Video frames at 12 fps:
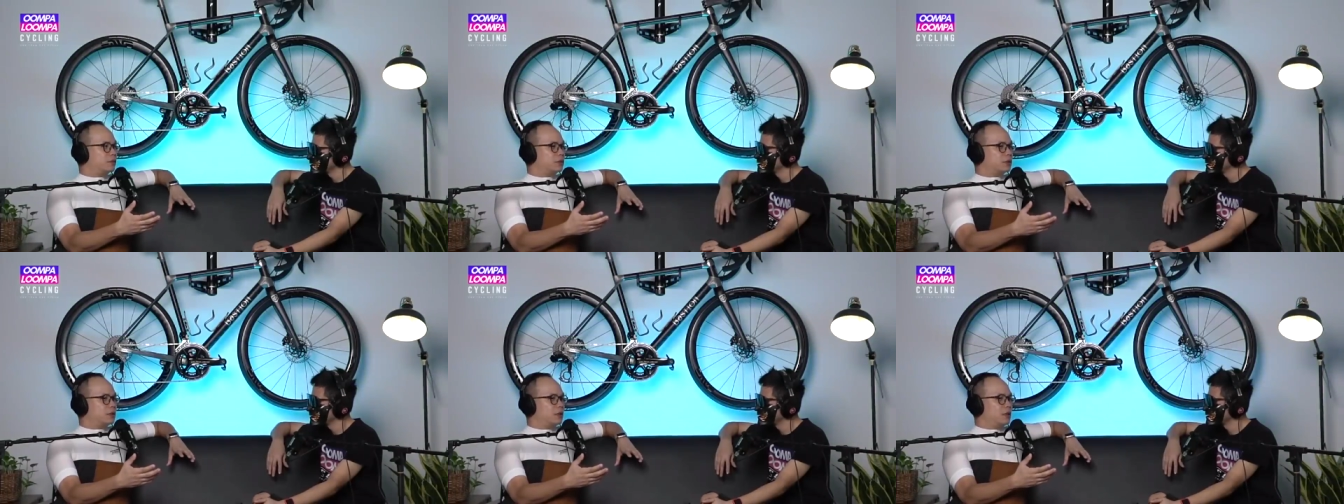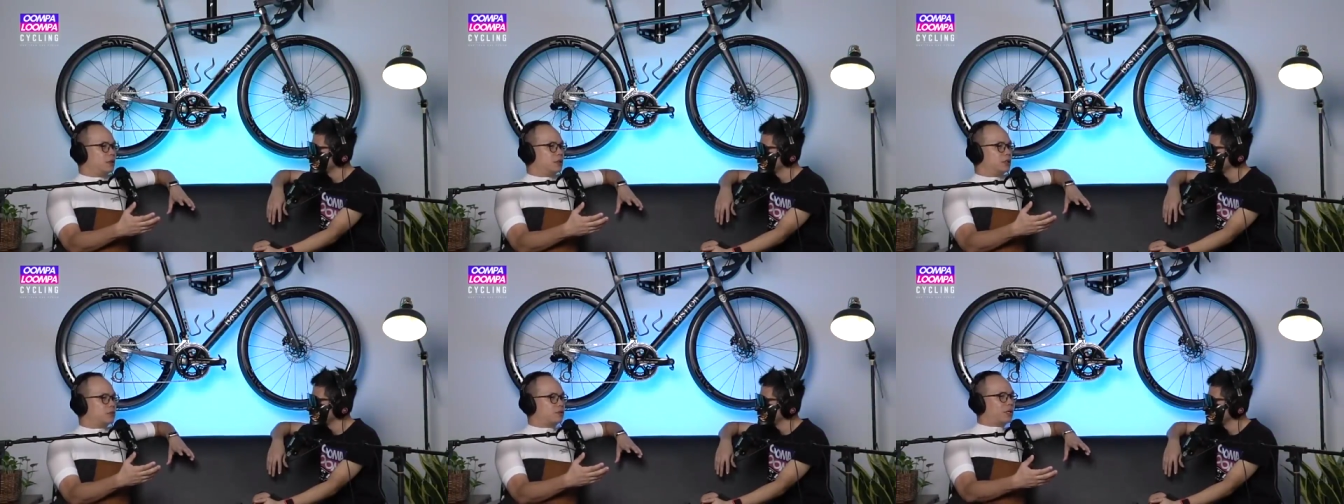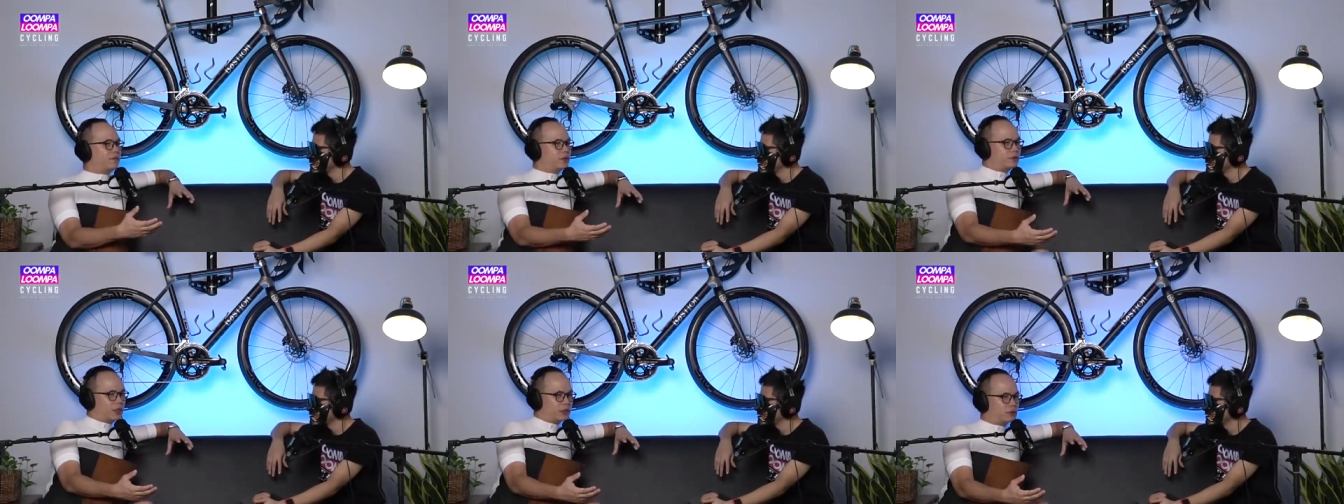Is is
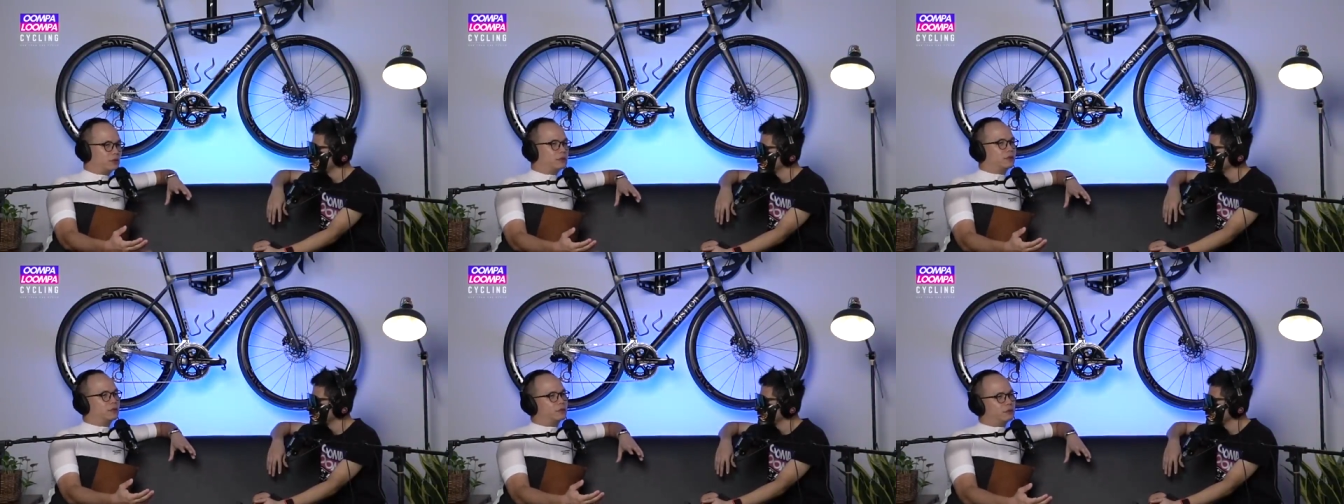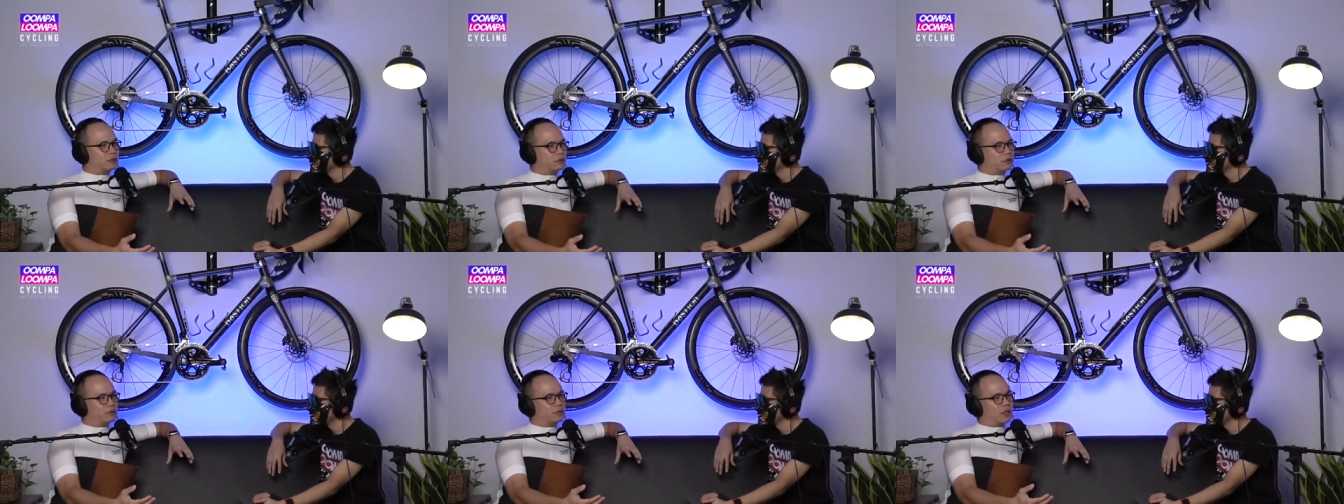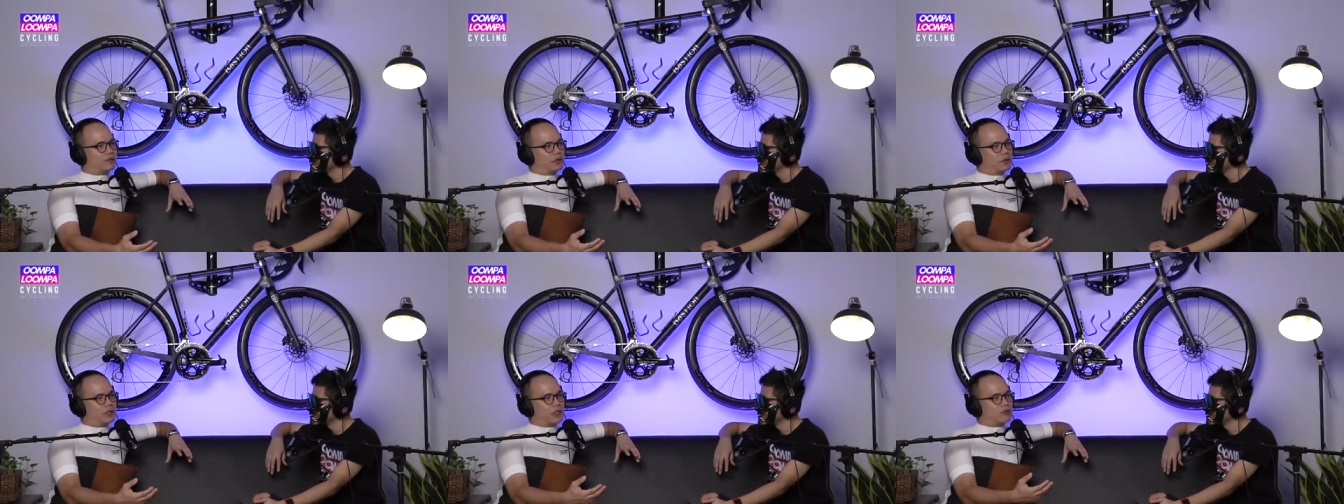rougher, right? So you you, you
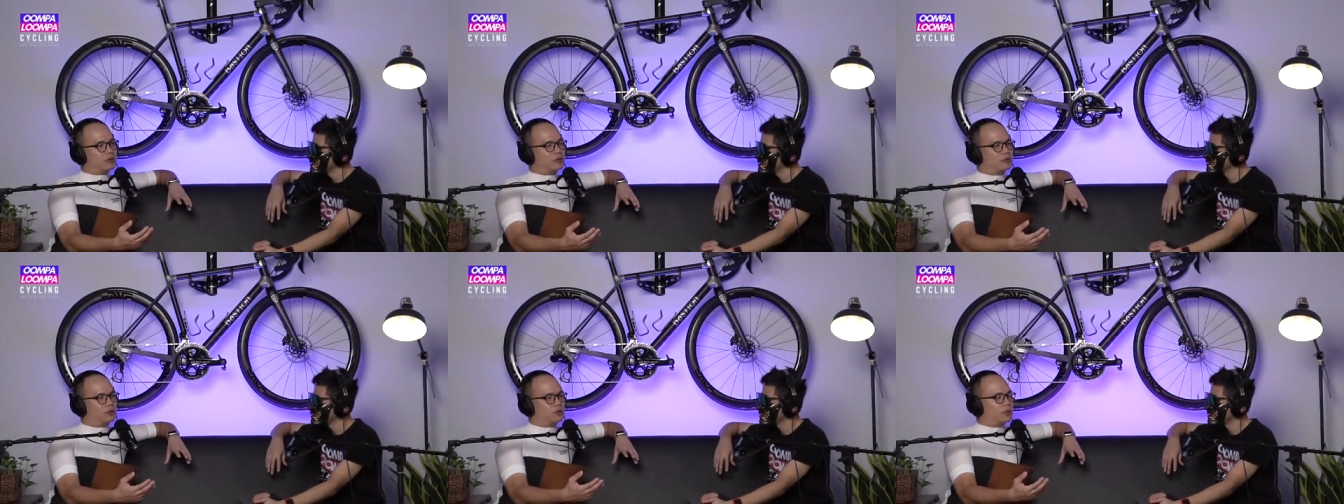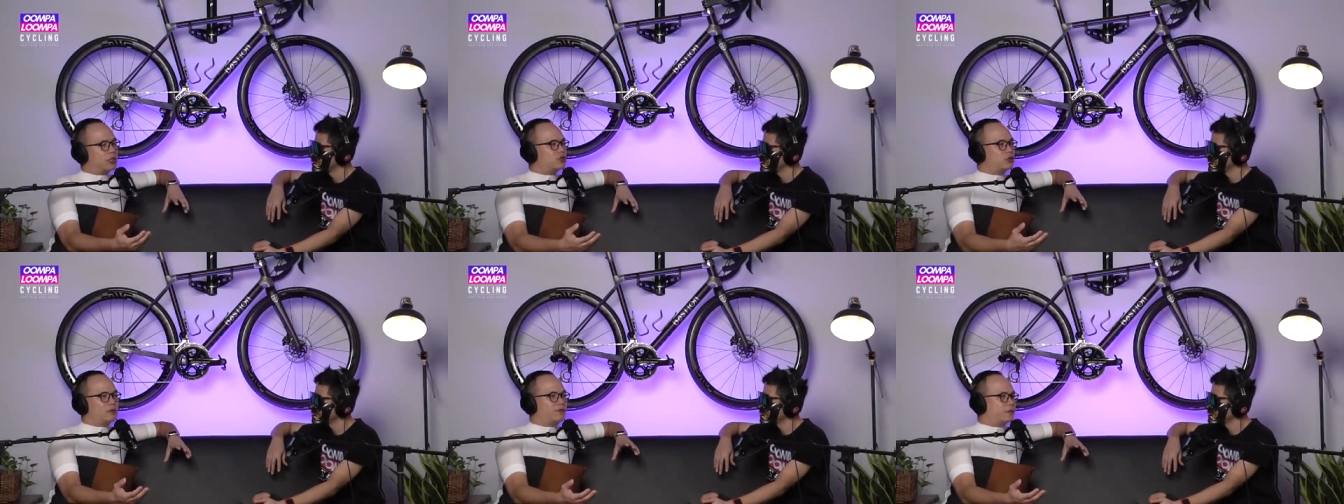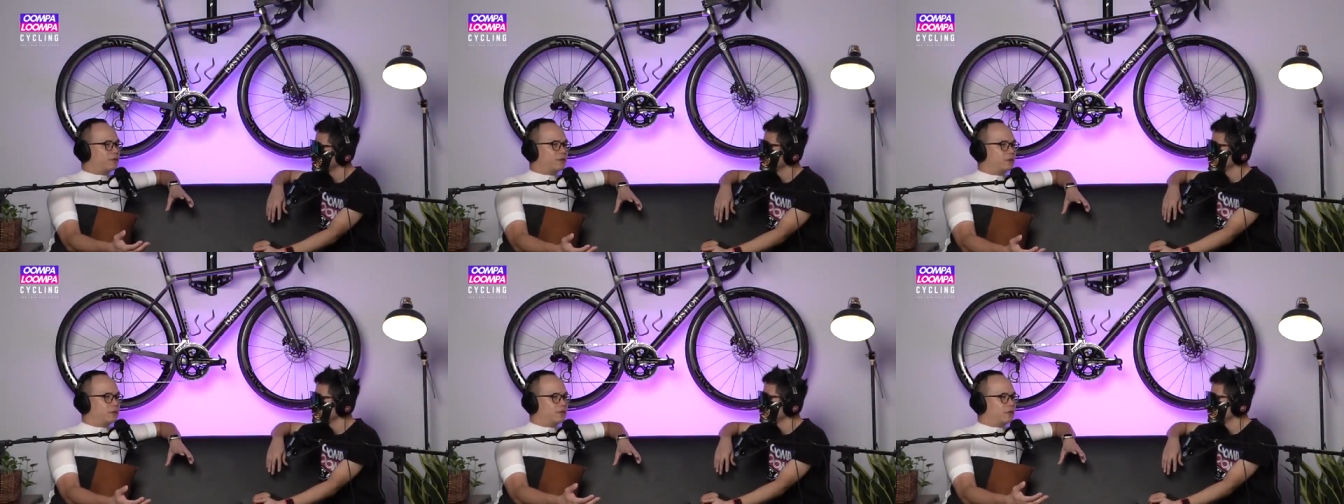definitely nat- human nature. You feel
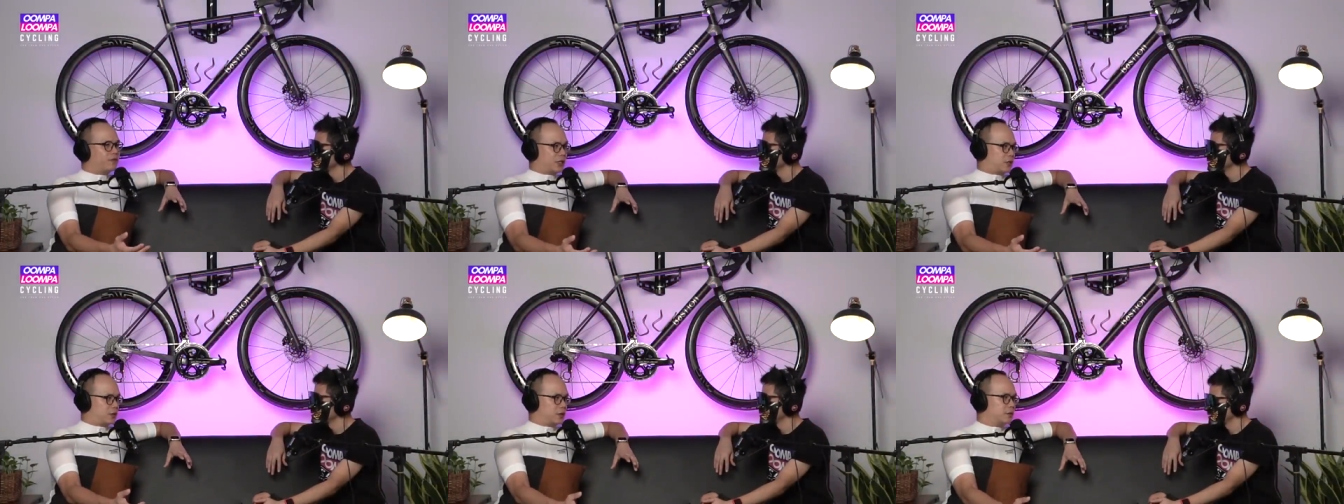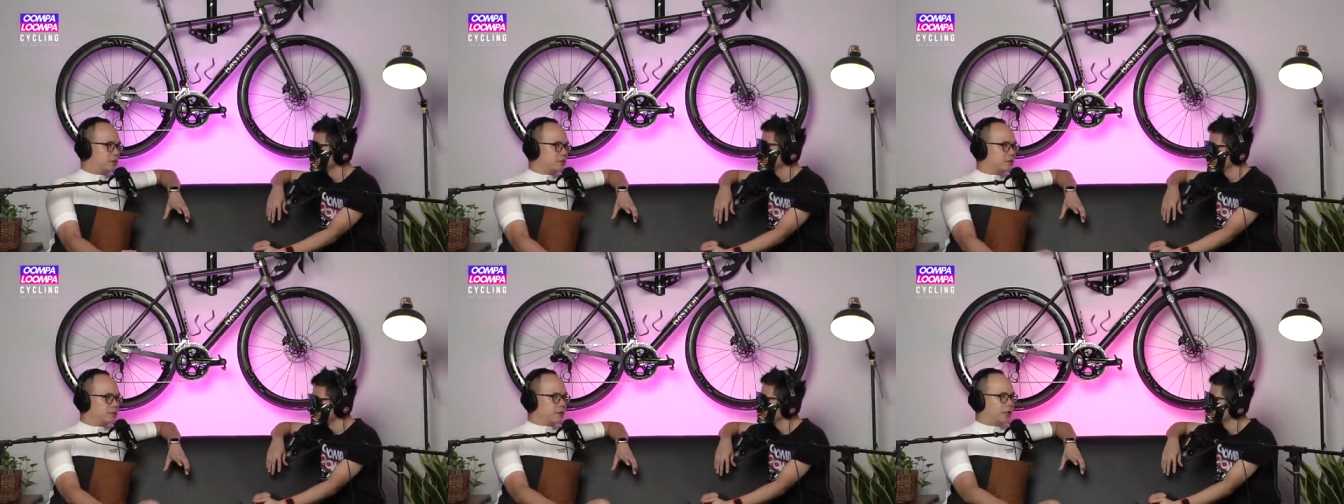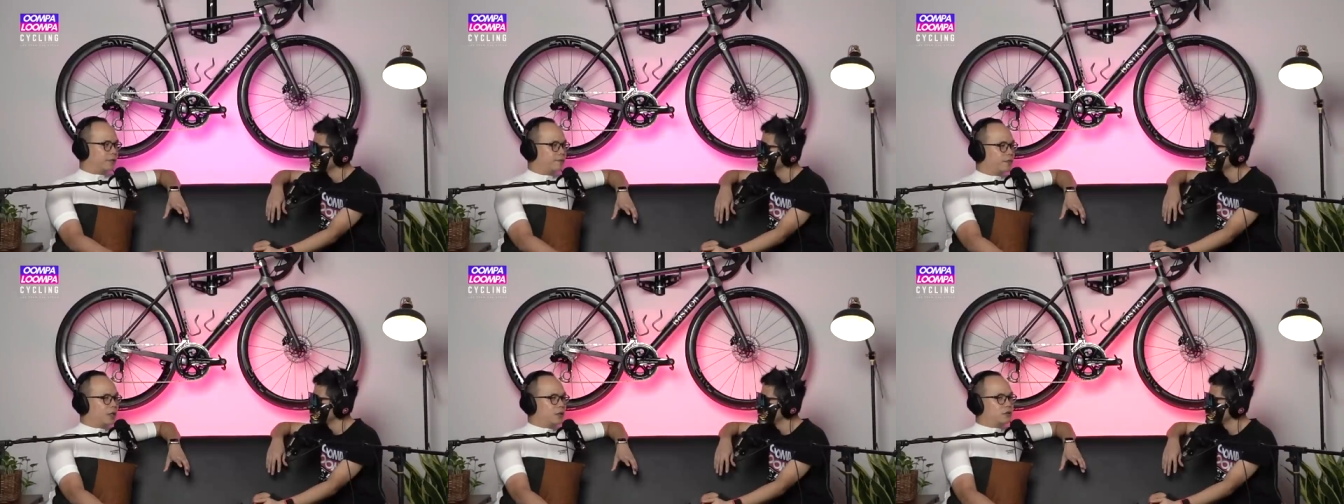you feel faster, right?
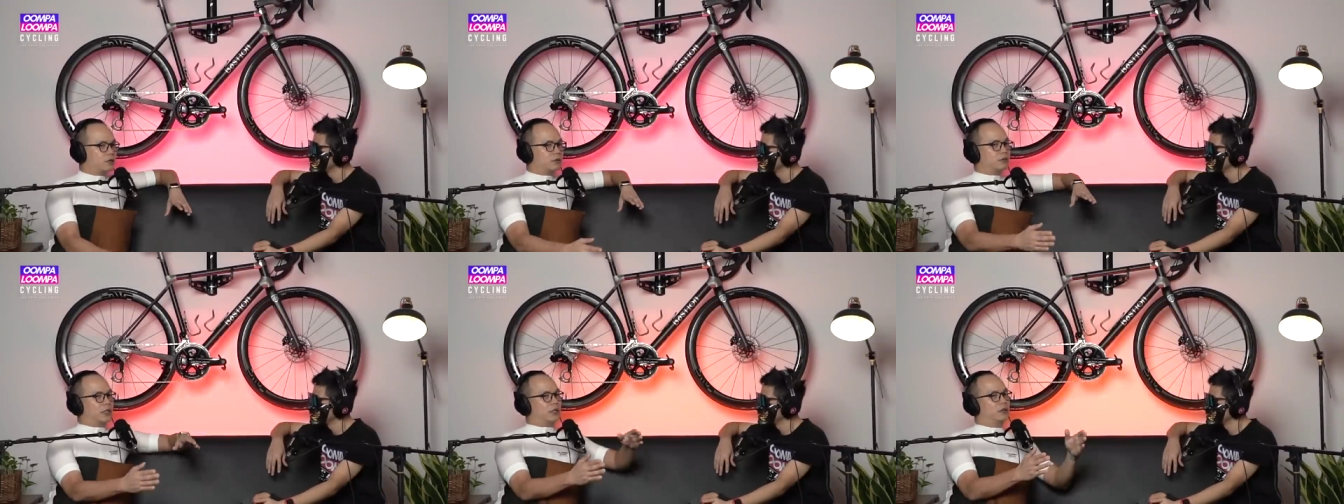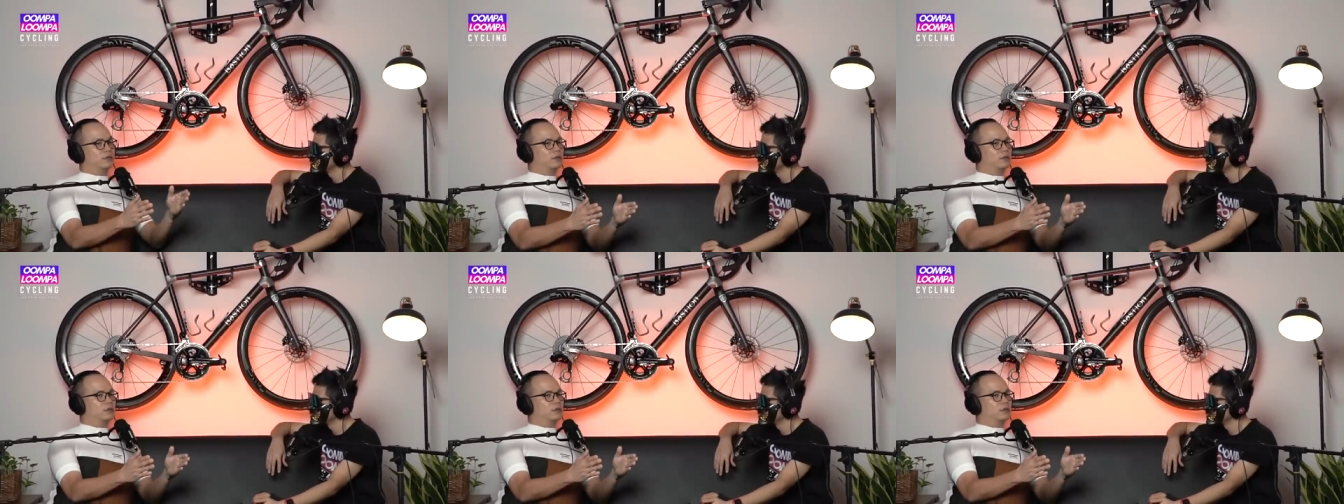So like,